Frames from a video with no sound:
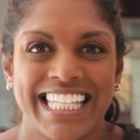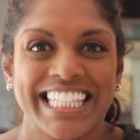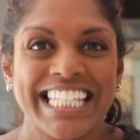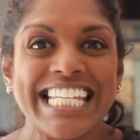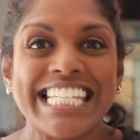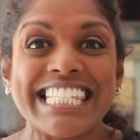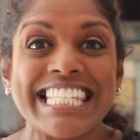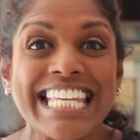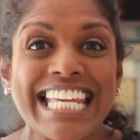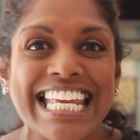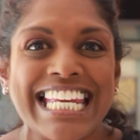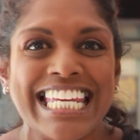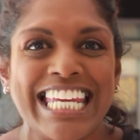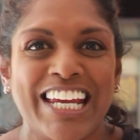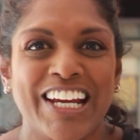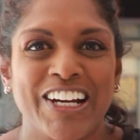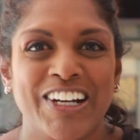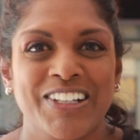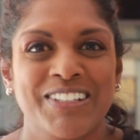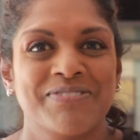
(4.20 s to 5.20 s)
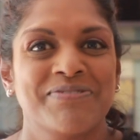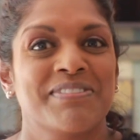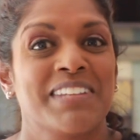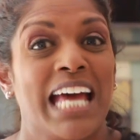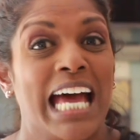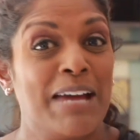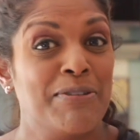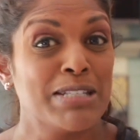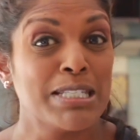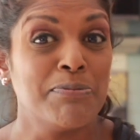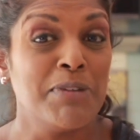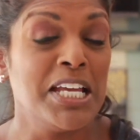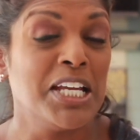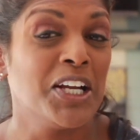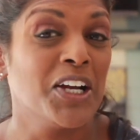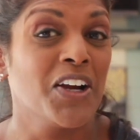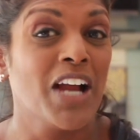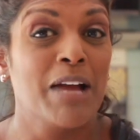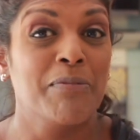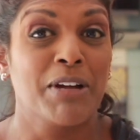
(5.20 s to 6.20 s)
Liz Nead here. I'm a
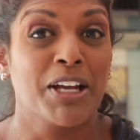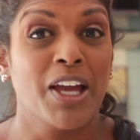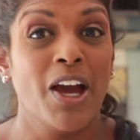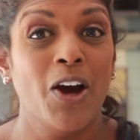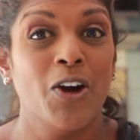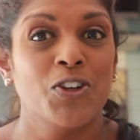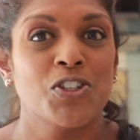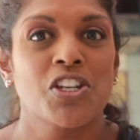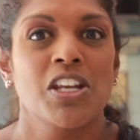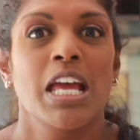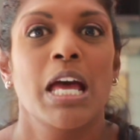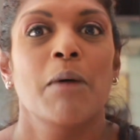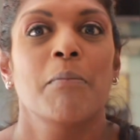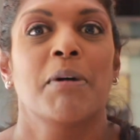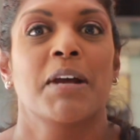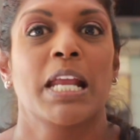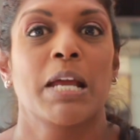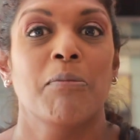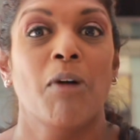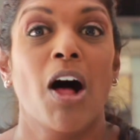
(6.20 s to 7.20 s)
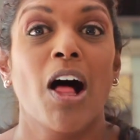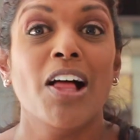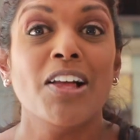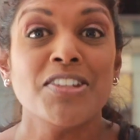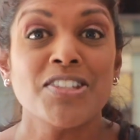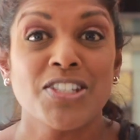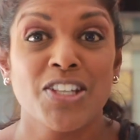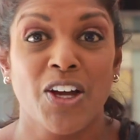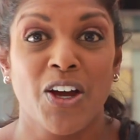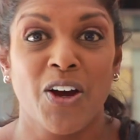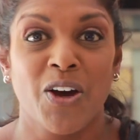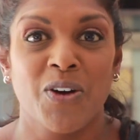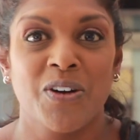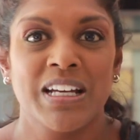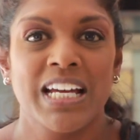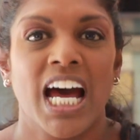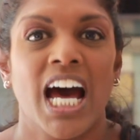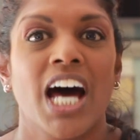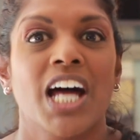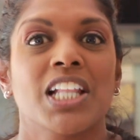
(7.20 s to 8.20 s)
speaker, I'm a coach, but I'm
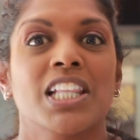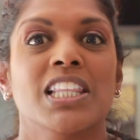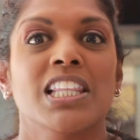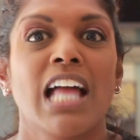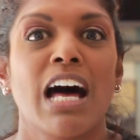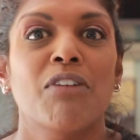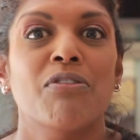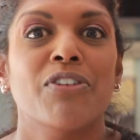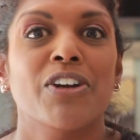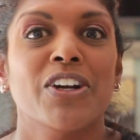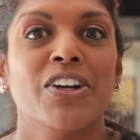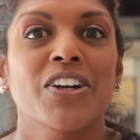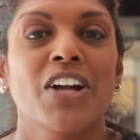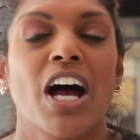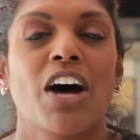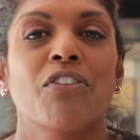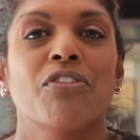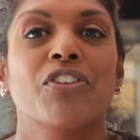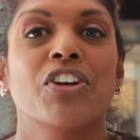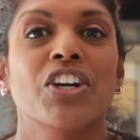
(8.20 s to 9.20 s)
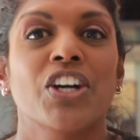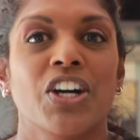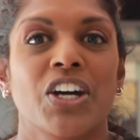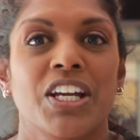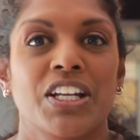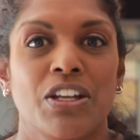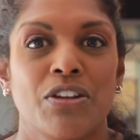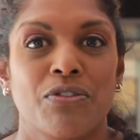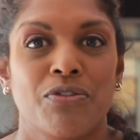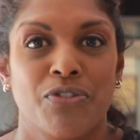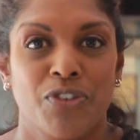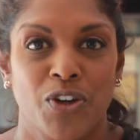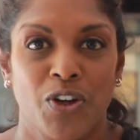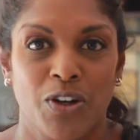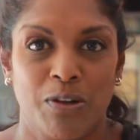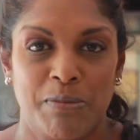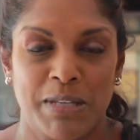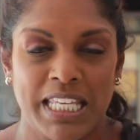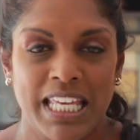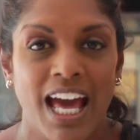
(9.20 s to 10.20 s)
also a lover of good
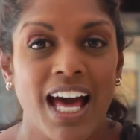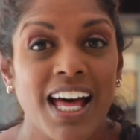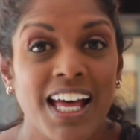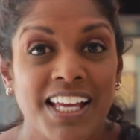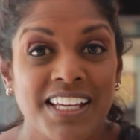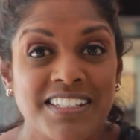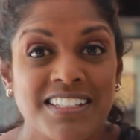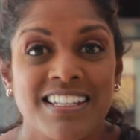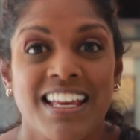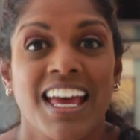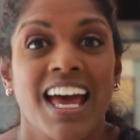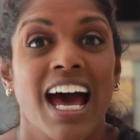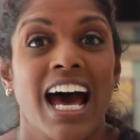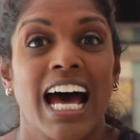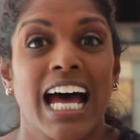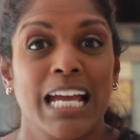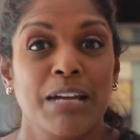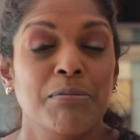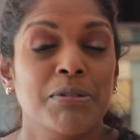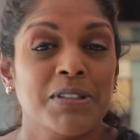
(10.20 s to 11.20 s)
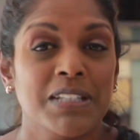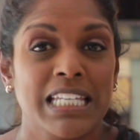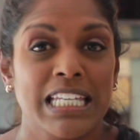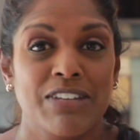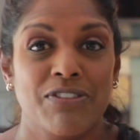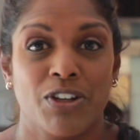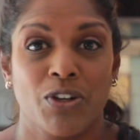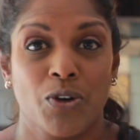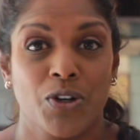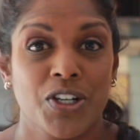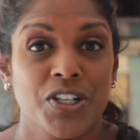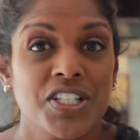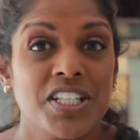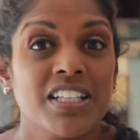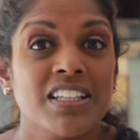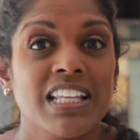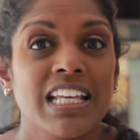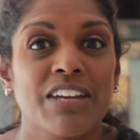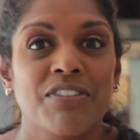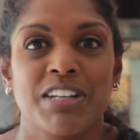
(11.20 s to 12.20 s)
food because I believe in order
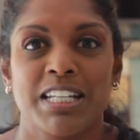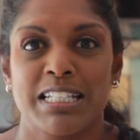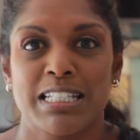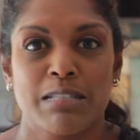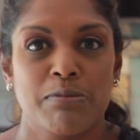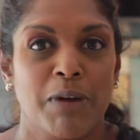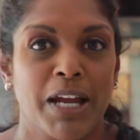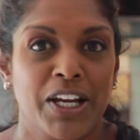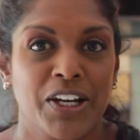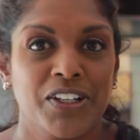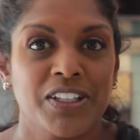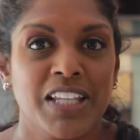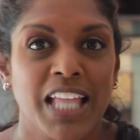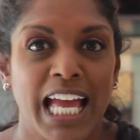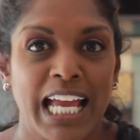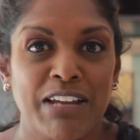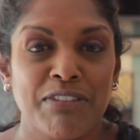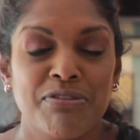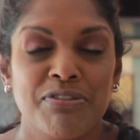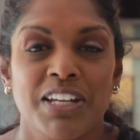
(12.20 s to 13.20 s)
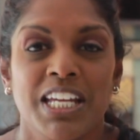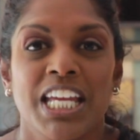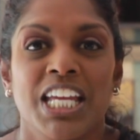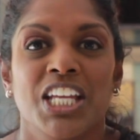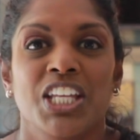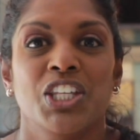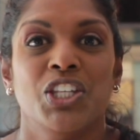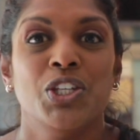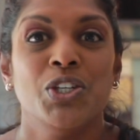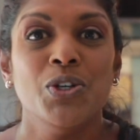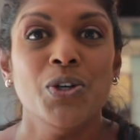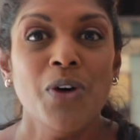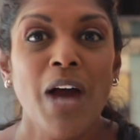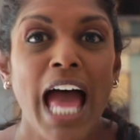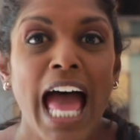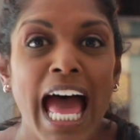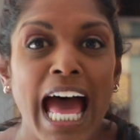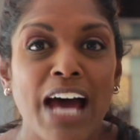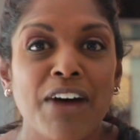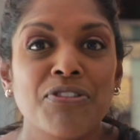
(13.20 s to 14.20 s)
to live an inspired life, you
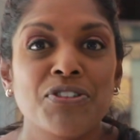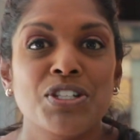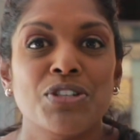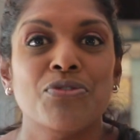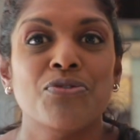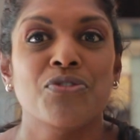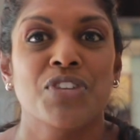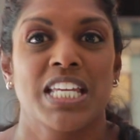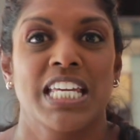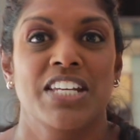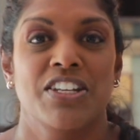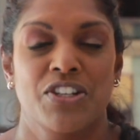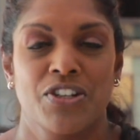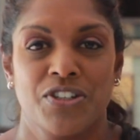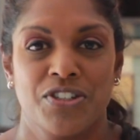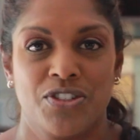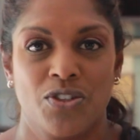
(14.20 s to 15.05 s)
have to feed your